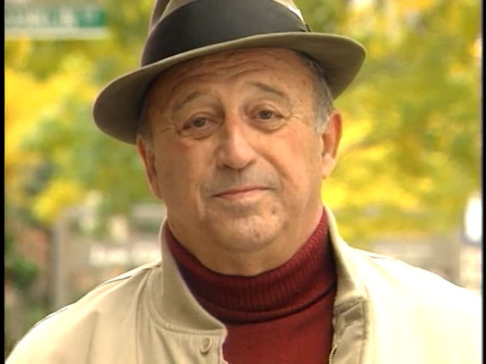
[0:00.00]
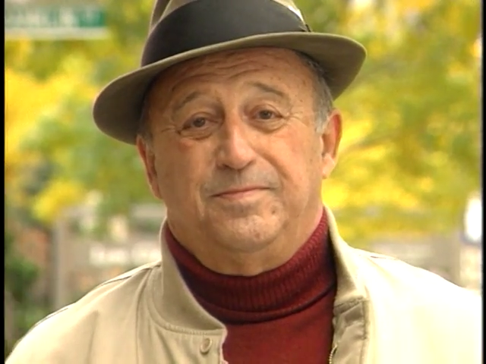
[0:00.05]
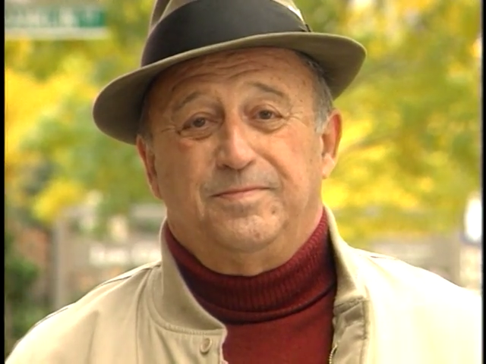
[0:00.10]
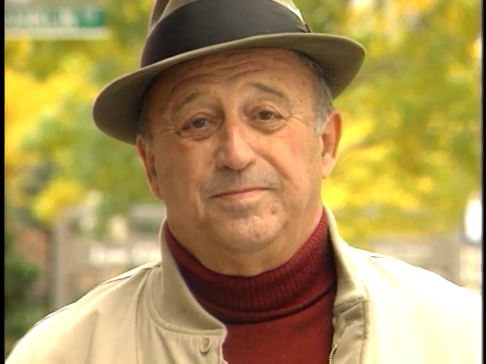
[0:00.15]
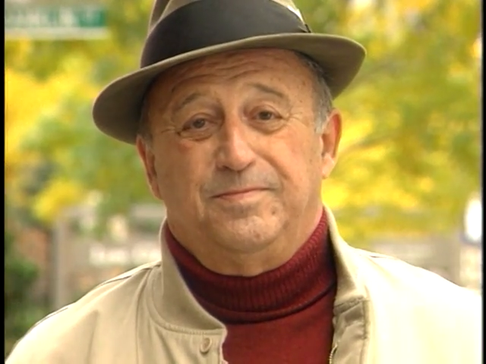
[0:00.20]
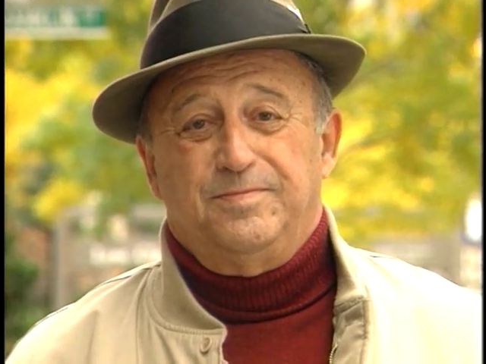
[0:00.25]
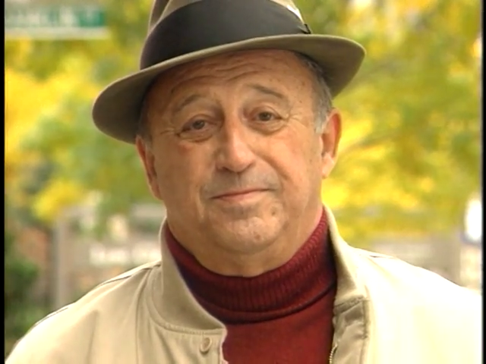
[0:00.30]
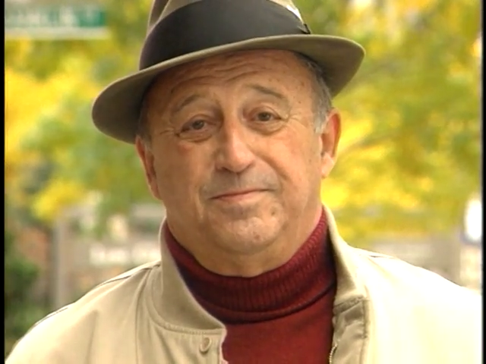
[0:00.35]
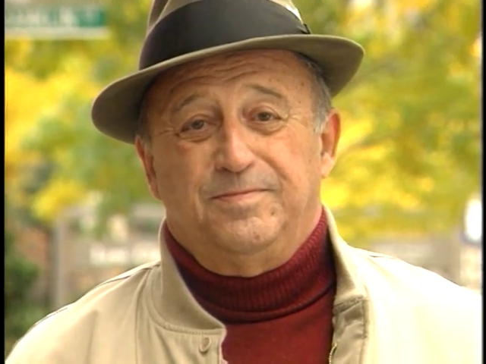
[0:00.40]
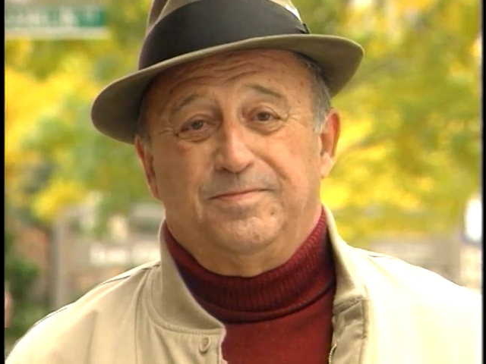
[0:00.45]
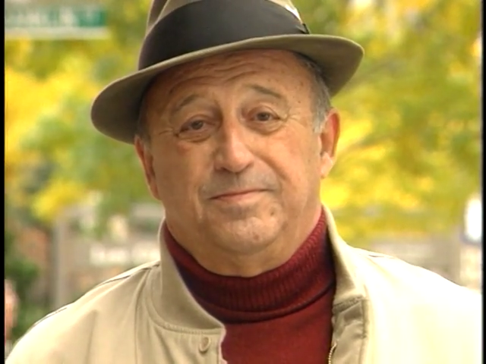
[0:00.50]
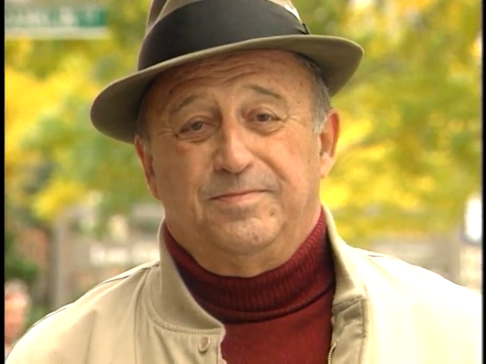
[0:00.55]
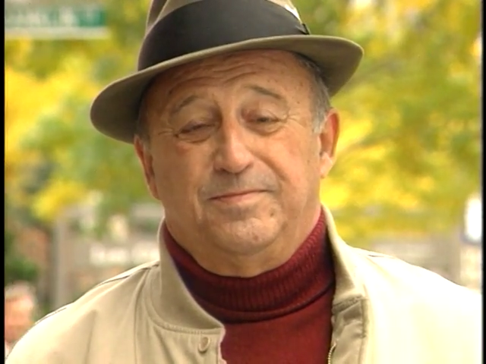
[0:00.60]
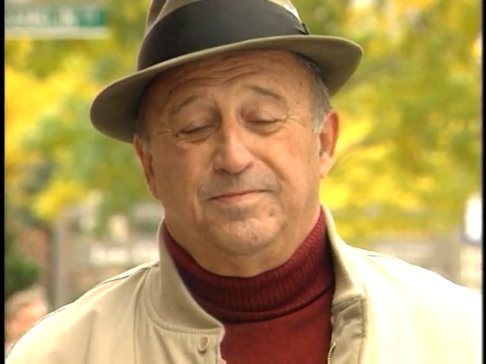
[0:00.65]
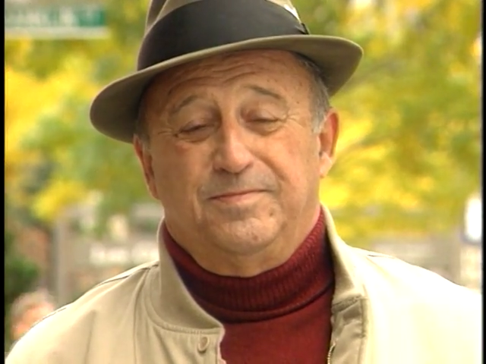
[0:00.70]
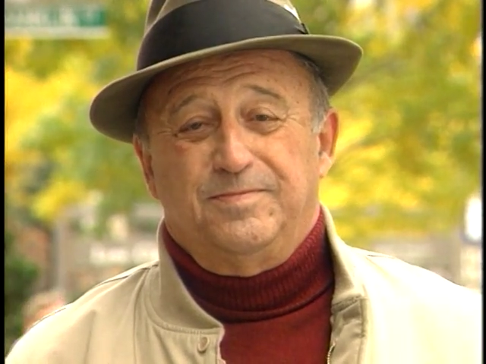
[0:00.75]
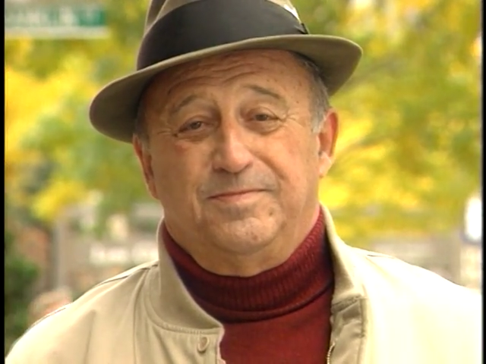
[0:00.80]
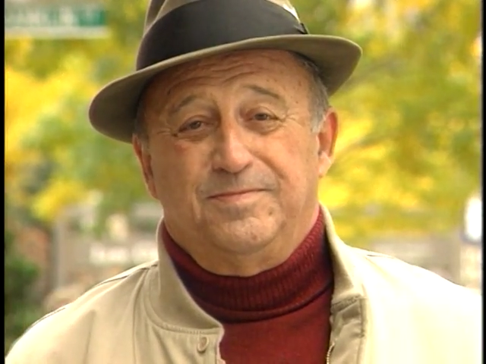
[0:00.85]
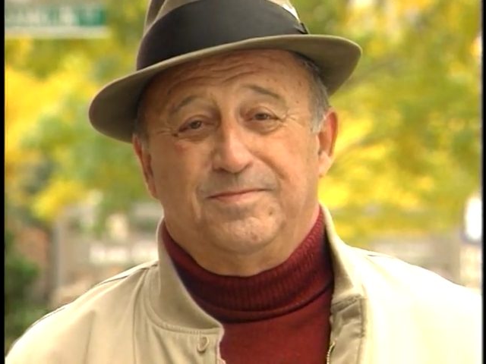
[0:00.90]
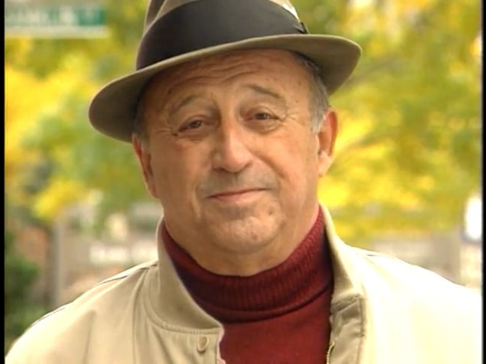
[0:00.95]
Let's hear your
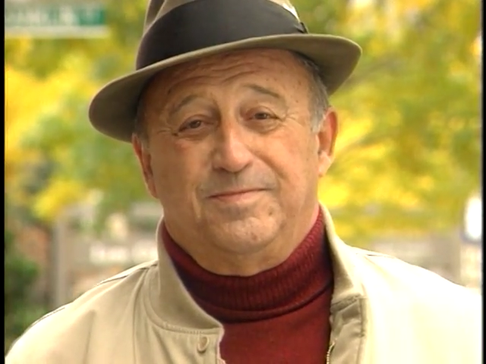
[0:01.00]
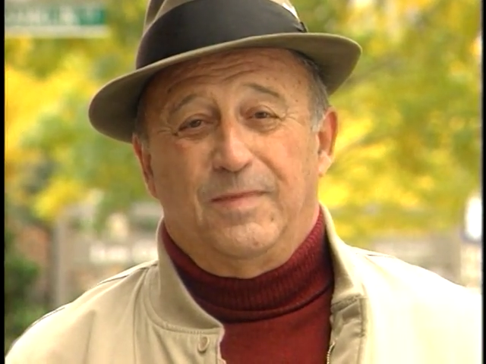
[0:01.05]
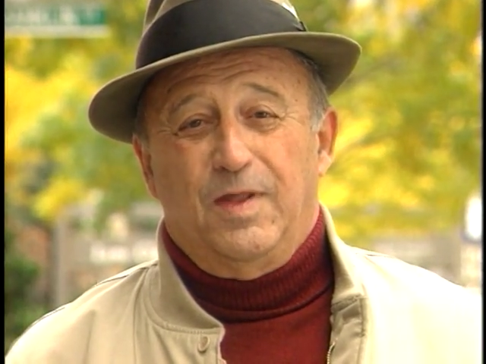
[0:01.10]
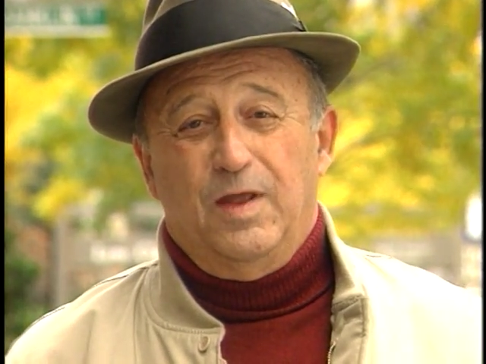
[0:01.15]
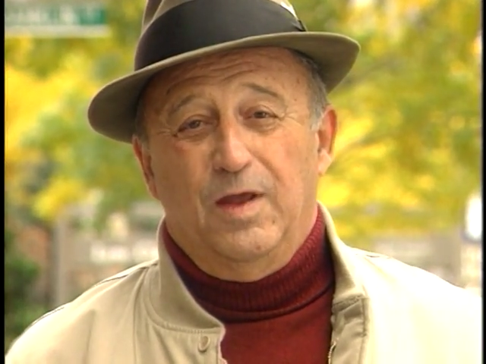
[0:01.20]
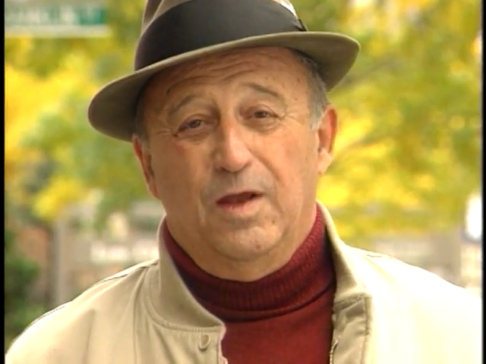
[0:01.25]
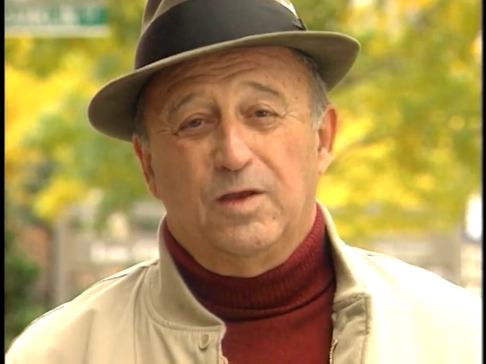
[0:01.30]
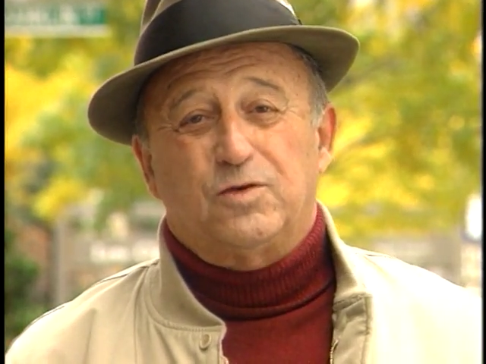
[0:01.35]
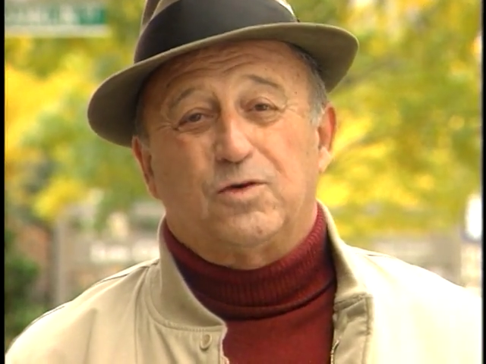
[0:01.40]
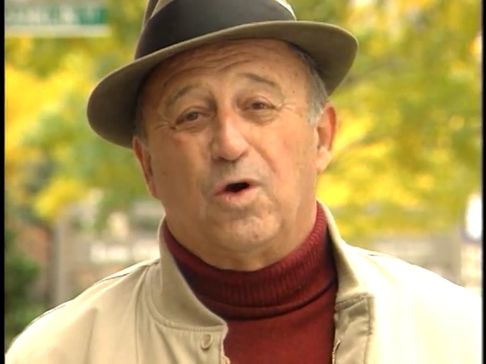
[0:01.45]
poem. It's